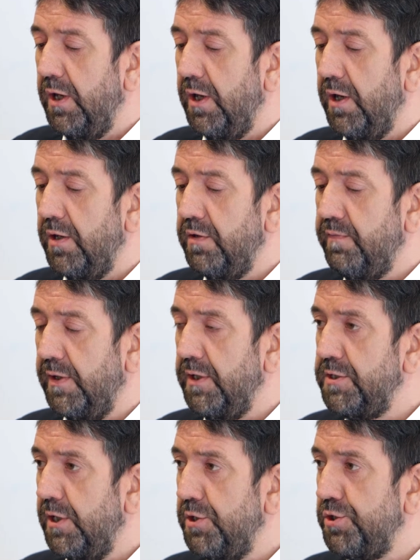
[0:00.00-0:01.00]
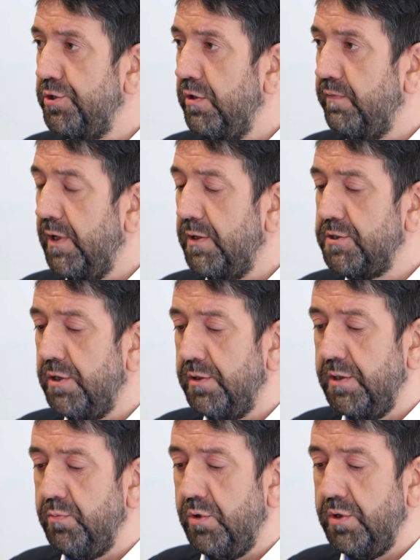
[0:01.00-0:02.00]
the validation of our
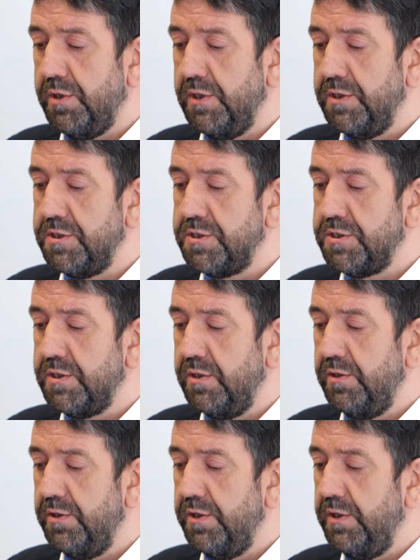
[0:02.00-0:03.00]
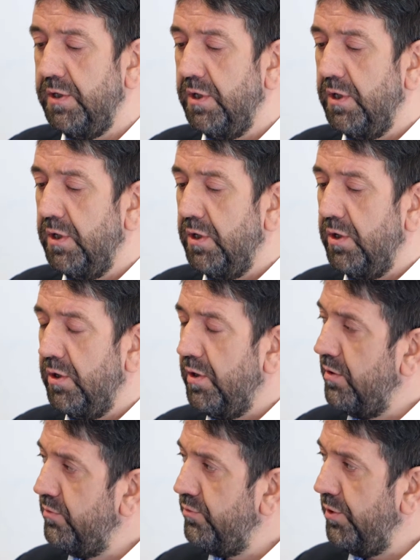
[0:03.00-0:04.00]
target markets, the
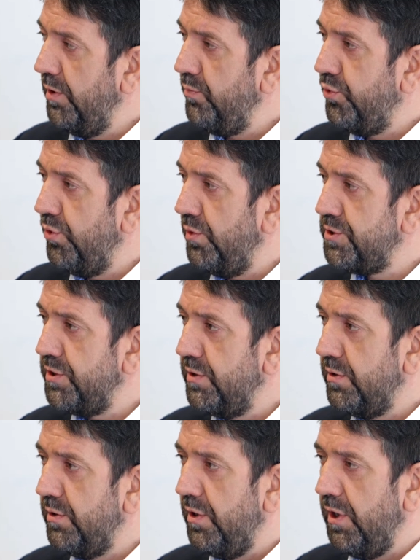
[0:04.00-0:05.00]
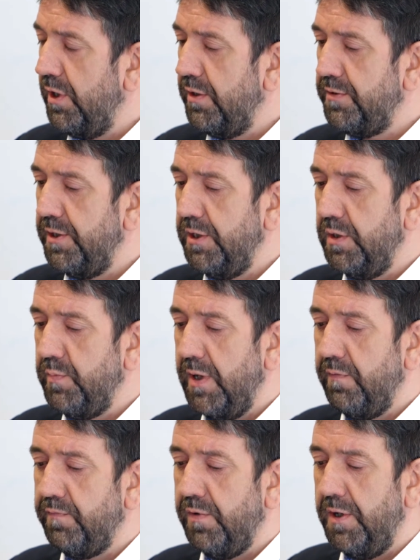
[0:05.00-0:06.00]
real important thing
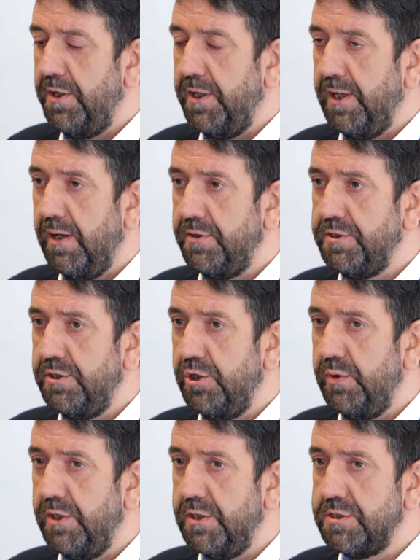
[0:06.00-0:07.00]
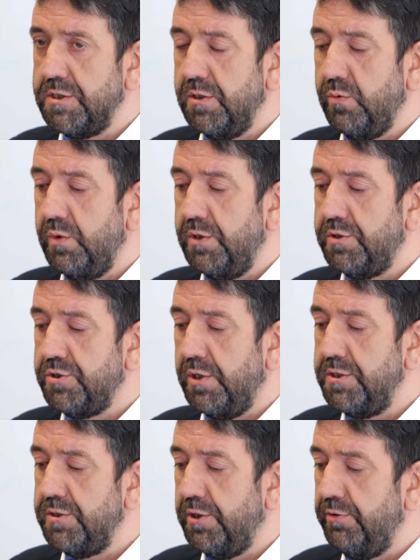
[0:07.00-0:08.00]
about finding out who it is that we're
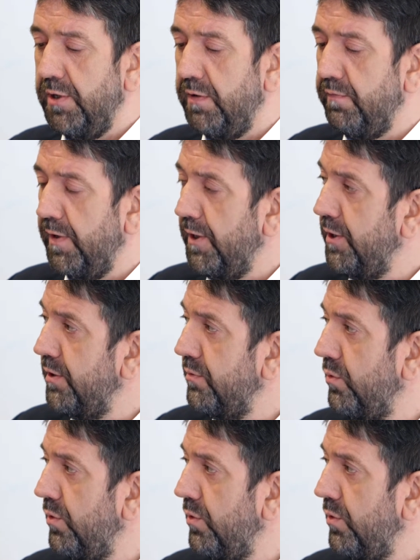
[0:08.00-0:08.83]
trying to create value,